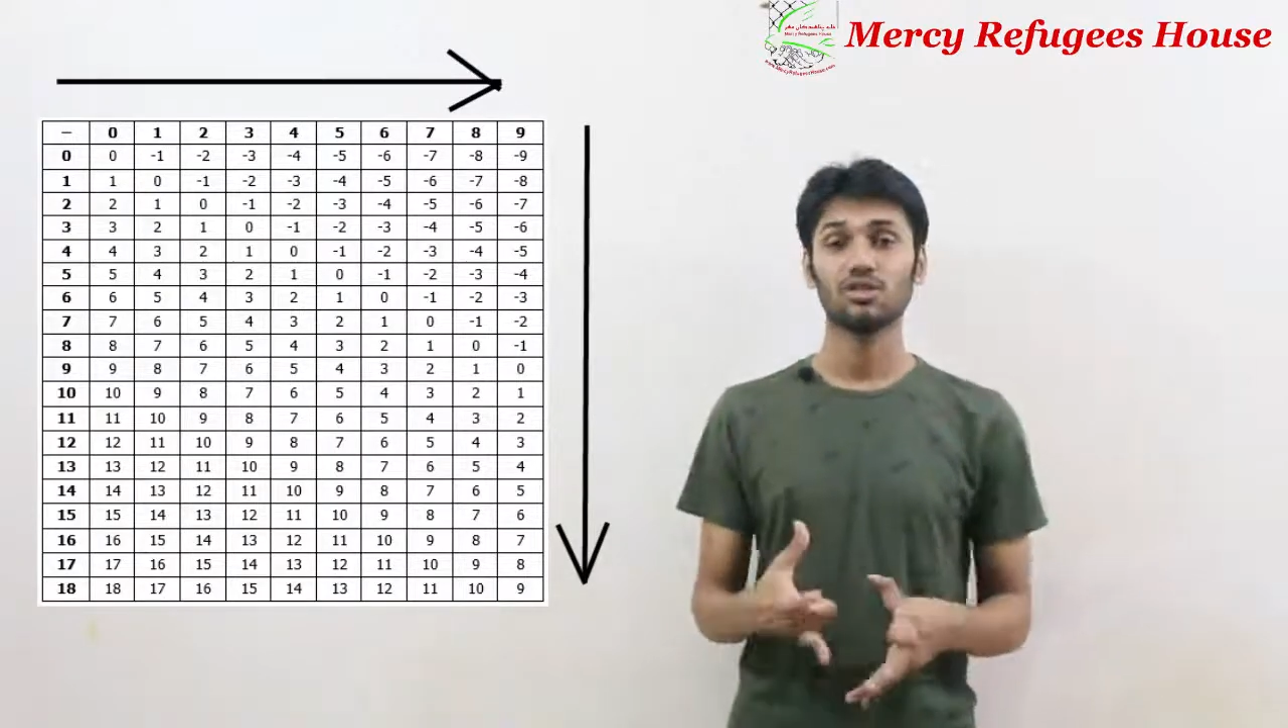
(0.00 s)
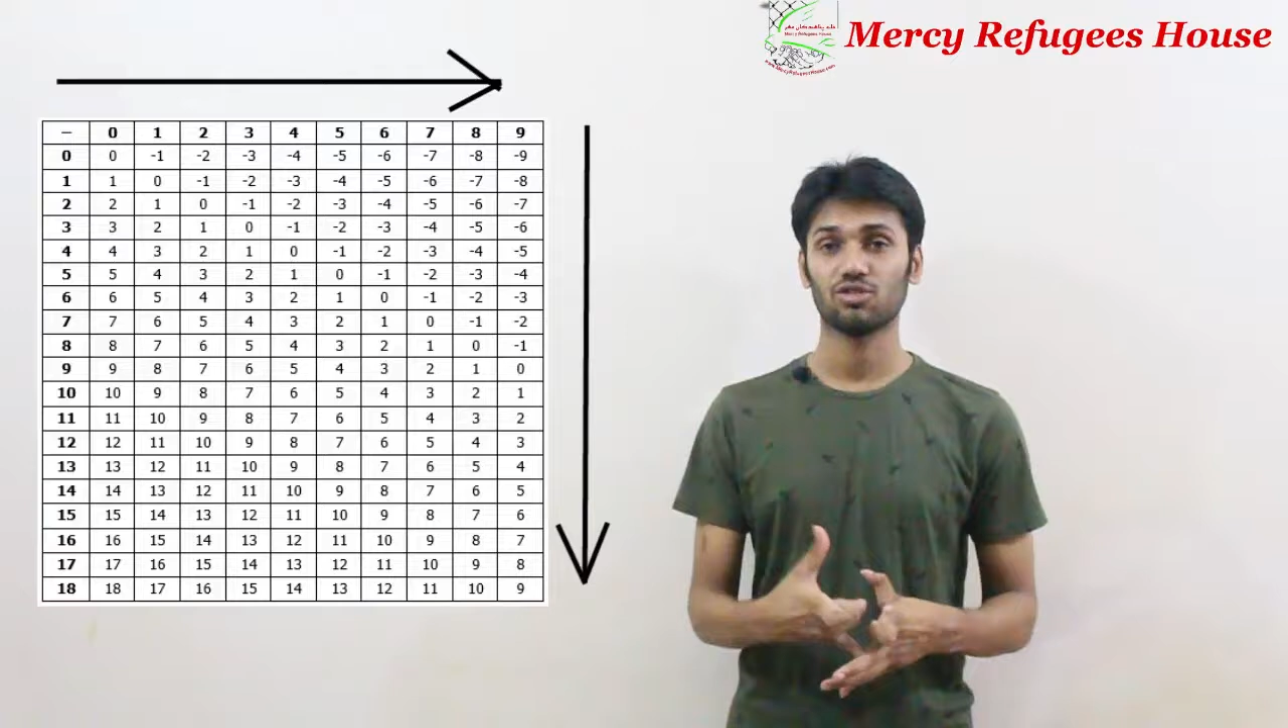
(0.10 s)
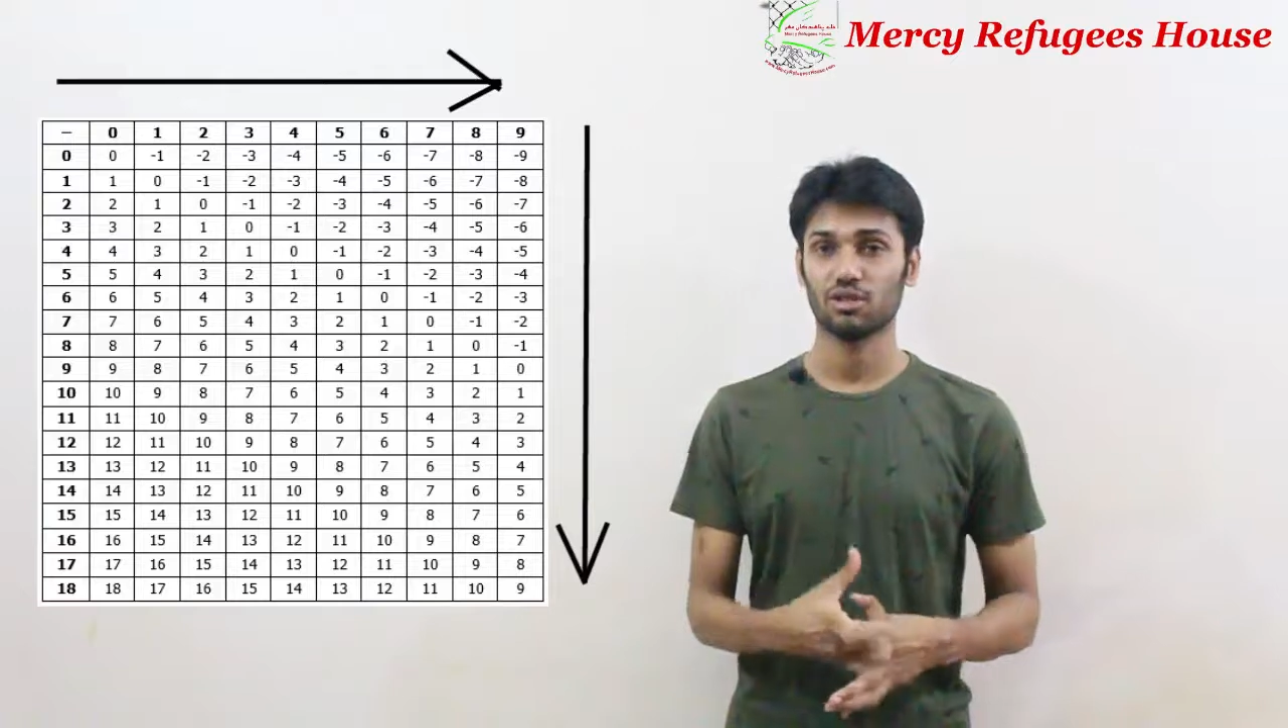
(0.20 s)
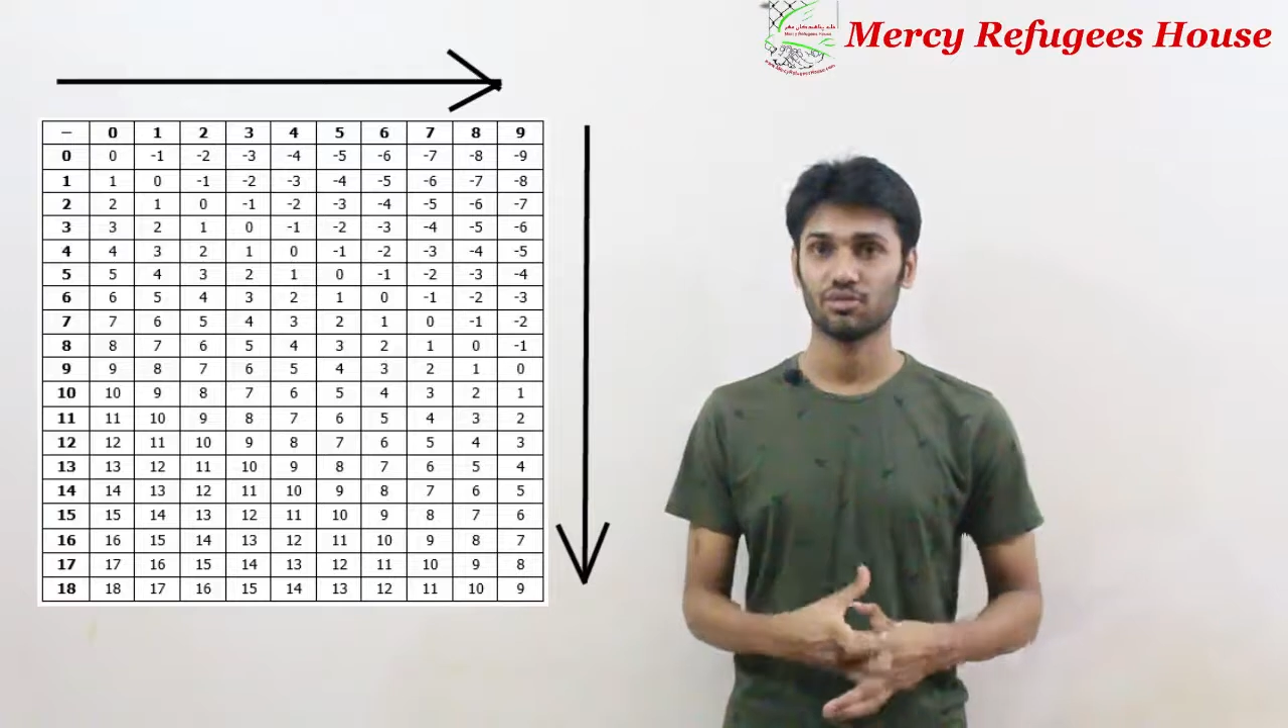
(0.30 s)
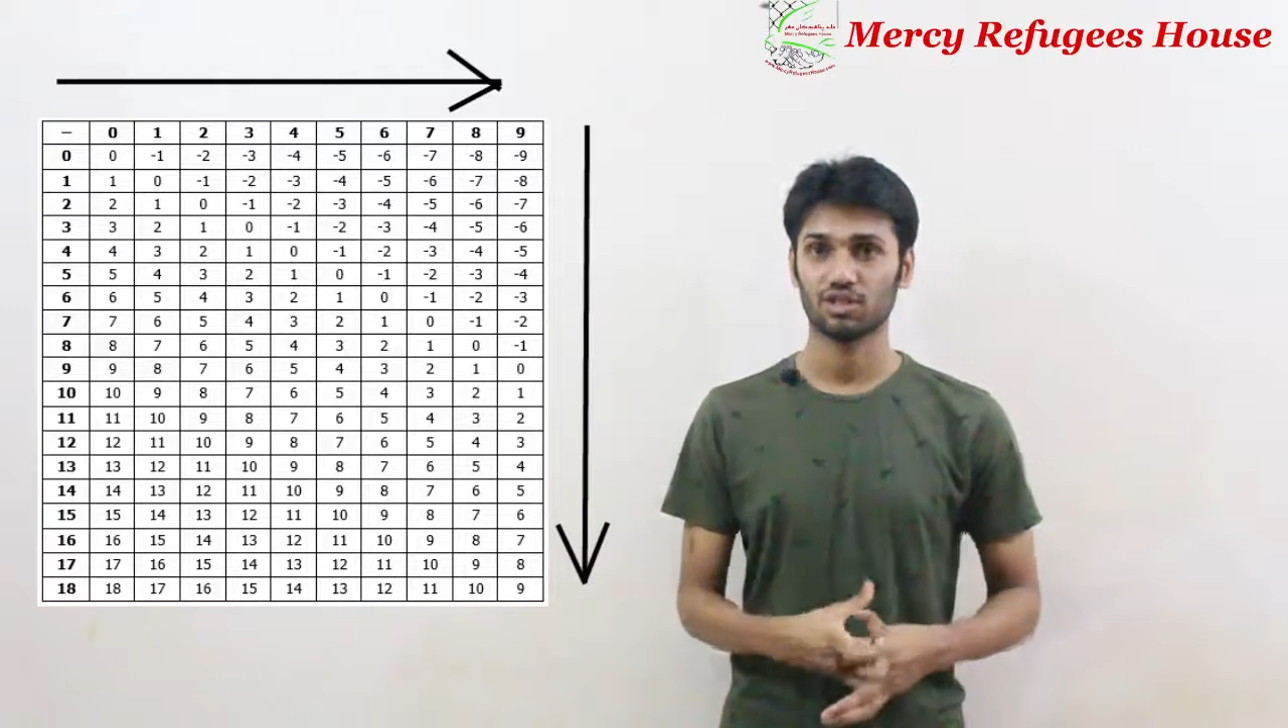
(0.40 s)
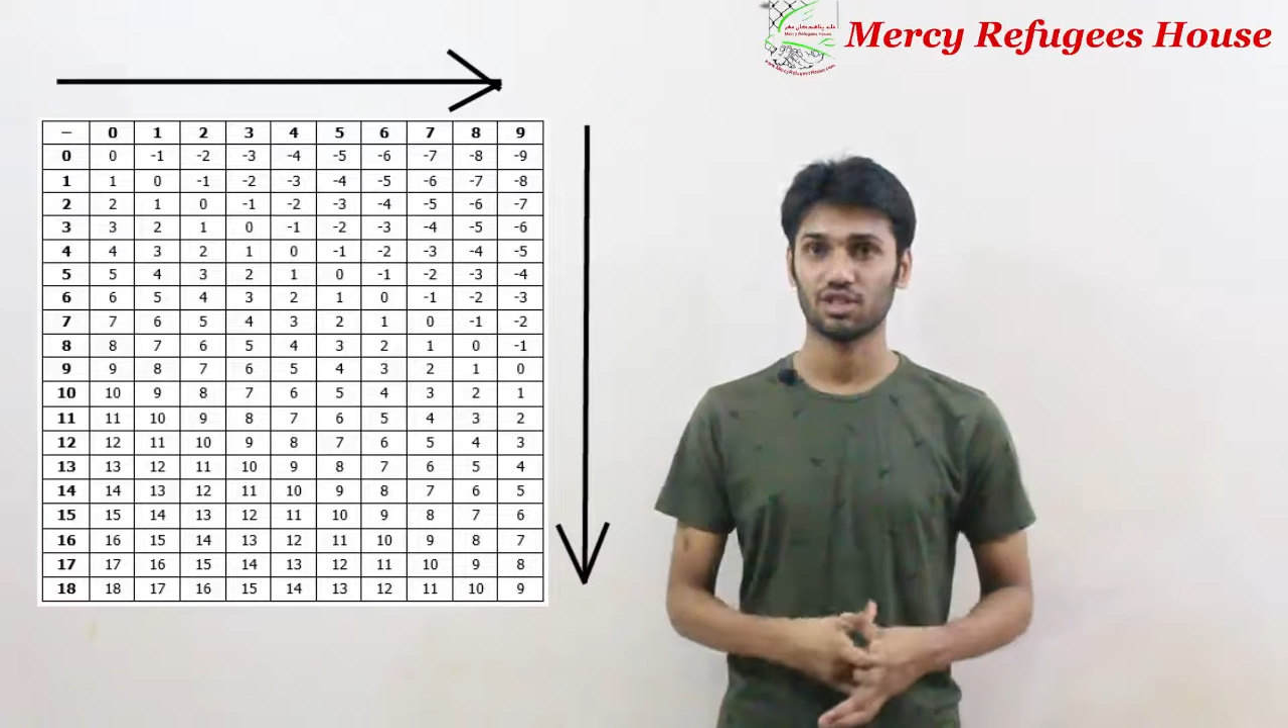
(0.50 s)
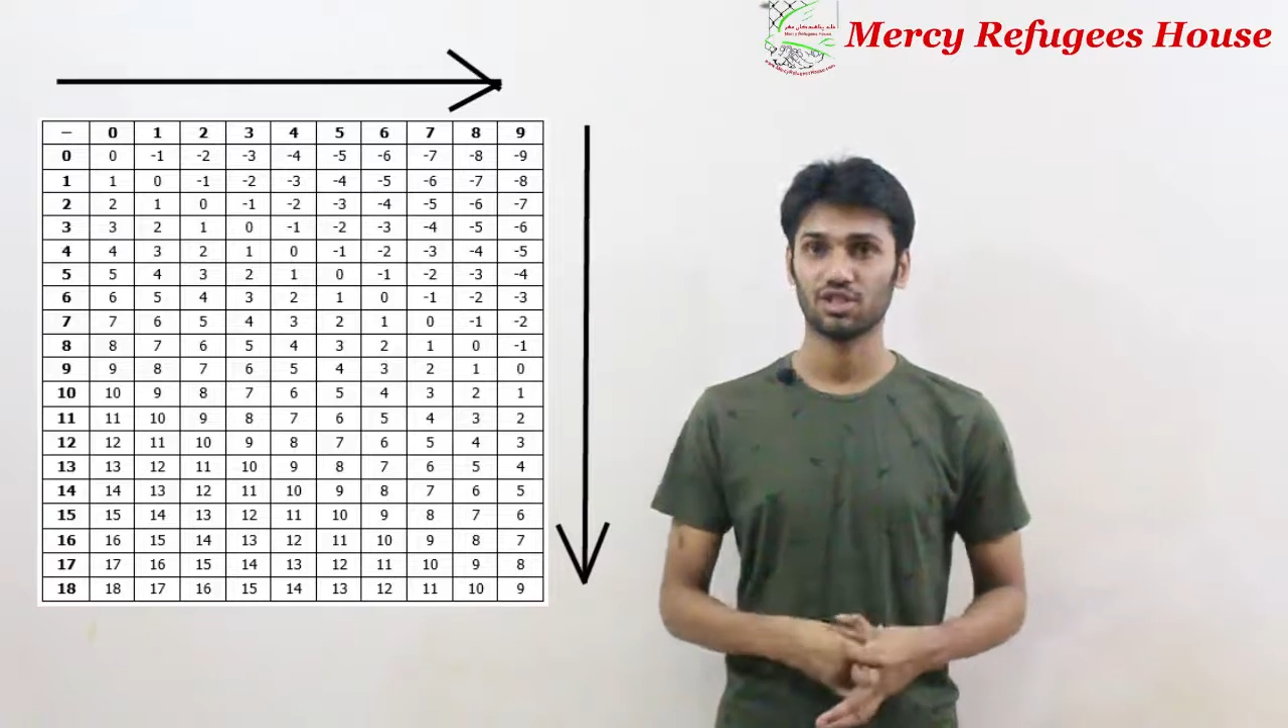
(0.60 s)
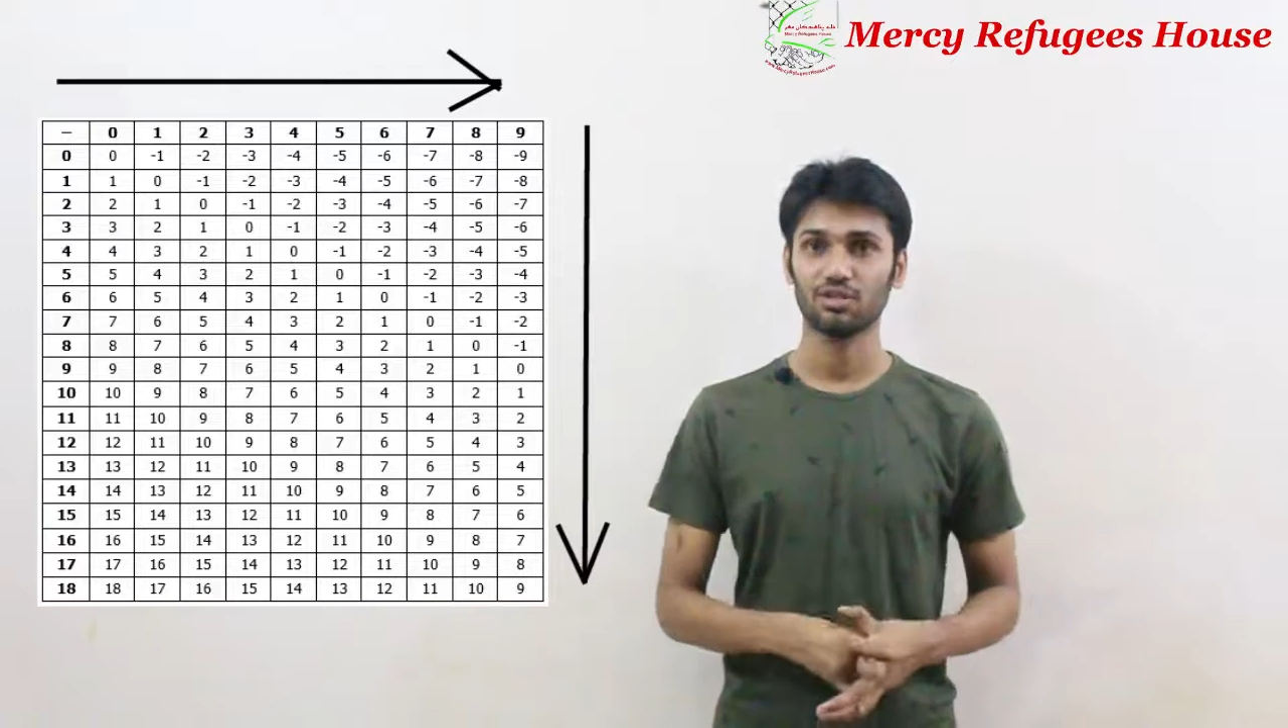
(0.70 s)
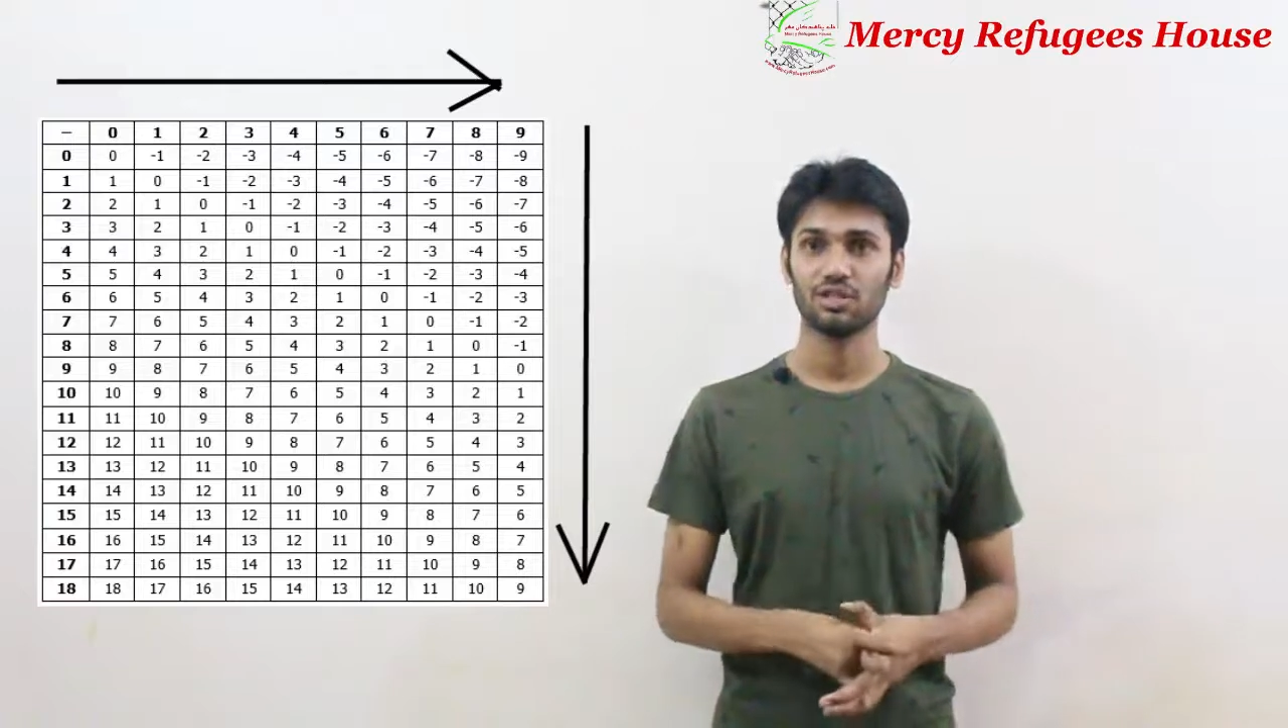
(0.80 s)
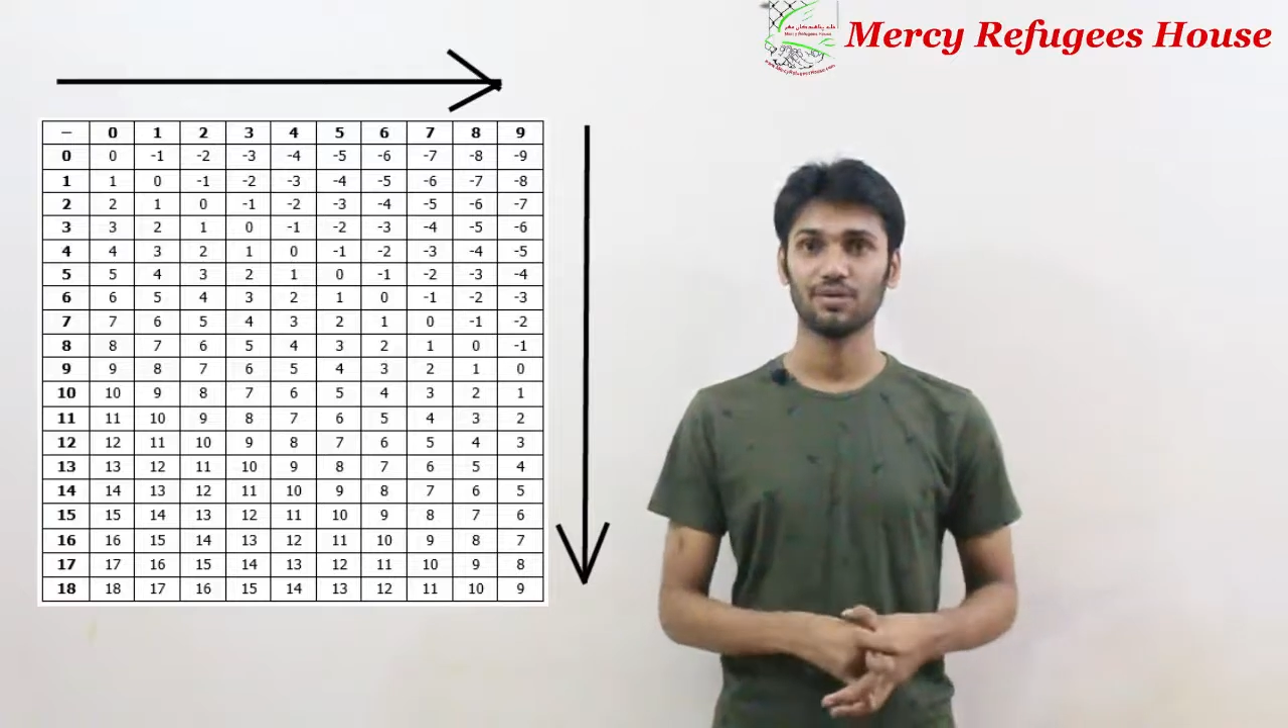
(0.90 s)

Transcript: subtraction